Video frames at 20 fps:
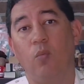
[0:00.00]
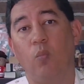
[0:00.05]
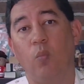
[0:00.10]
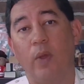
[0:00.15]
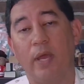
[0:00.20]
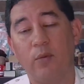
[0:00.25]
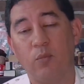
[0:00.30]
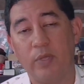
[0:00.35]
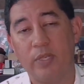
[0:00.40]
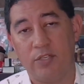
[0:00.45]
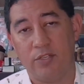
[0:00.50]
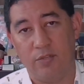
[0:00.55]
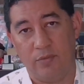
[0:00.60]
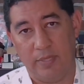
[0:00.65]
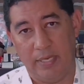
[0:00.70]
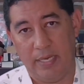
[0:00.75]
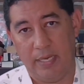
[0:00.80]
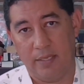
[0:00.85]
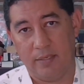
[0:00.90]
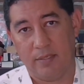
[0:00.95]
When we do
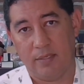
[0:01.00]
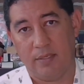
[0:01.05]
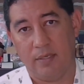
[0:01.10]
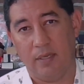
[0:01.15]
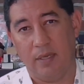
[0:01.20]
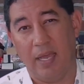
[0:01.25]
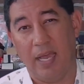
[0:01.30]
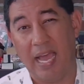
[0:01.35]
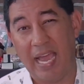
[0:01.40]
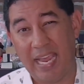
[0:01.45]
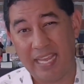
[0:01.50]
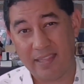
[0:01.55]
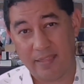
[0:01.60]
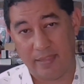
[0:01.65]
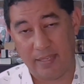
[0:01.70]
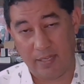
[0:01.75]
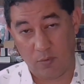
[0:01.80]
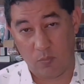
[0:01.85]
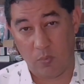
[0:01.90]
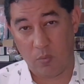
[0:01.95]
that, I
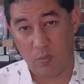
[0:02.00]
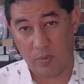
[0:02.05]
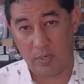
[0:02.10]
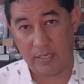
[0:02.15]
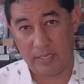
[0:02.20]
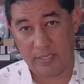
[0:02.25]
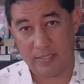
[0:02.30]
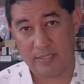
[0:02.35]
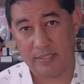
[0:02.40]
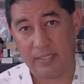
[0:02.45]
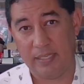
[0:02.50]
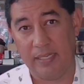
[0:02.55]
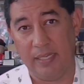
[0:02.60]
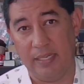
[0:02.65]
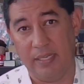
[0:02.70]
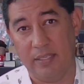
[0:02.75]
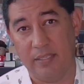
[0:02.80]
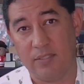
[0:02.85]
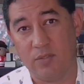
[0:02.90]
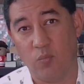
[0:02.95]
think what we're going to see
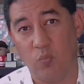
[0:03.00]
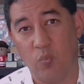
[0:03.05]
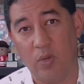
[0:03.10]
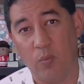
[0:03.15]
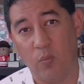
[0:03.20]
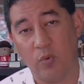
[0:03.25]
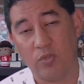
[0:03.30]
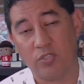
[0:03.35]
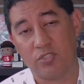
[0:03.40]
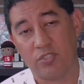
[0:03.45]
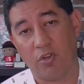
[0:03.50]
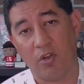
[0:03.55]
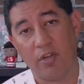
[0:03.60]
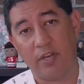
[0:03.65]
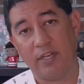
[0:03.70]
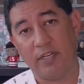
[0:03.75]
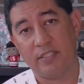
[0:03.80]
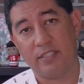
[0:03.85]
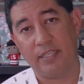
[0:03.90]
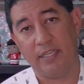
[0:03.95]
is, and what we're
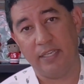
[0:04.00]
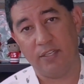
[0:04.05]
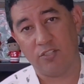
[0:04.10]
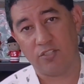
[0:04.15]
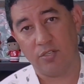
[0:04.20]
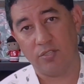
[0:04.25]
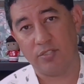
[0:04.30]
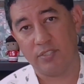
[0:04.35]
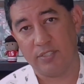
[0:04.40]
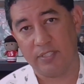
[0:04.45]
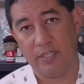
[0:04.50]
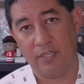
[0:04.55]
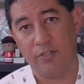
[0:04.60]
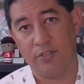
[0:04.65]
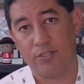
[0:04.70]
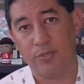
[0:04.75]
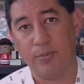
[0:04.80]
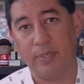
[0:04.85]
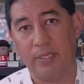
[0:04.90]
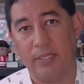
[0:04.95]
starting to see in churches that are
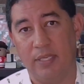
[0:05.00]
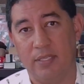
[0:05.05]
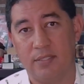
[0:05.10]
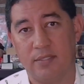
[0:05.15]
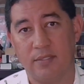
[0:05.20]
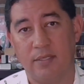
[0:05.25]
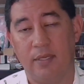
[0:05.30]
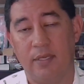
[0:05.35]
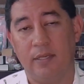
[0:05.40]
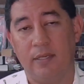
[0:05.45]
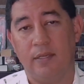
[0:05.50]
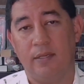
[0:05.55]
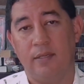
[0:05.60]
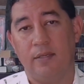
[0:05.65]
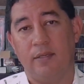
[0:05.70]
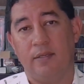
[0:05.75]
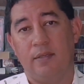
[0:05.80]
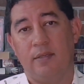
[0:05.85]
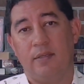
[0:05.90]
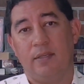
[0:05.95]
doing this,
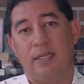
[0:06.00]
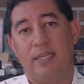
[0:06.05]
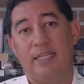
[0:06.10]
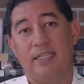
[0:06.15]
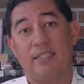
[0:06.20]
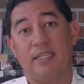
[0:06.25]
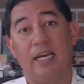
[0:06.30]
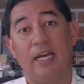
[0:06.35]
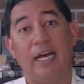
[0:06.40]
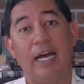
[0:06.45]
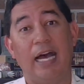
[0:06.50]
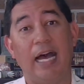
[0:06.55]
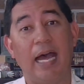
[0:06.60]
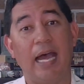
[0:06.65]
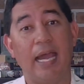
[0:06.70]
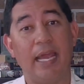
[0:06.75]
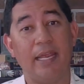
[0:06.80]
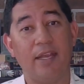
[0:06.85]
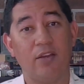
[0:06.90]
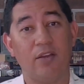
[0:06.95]
is a
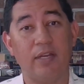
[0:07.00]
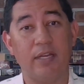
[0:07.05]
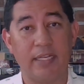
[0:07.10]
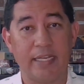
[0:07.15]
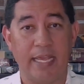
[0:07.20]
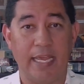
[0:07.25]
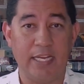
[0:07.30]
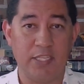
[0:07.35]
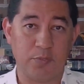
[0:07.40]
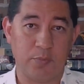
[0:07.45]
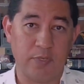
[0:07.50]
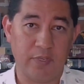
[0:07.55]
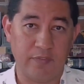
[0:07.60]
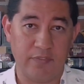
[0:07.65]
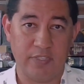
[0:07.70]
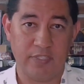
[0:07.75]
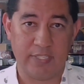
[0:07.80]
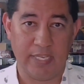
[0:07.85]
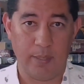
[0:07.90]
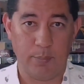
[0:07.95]
higher engagement of
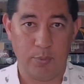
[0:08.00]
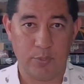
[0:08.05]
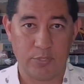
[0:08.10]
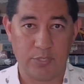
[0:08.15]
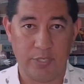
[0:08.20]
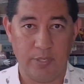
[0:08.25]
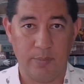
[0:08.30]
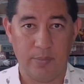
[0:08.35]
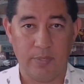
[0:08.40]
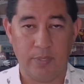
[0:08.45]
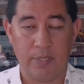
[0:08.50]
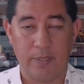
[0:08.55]
discipleship,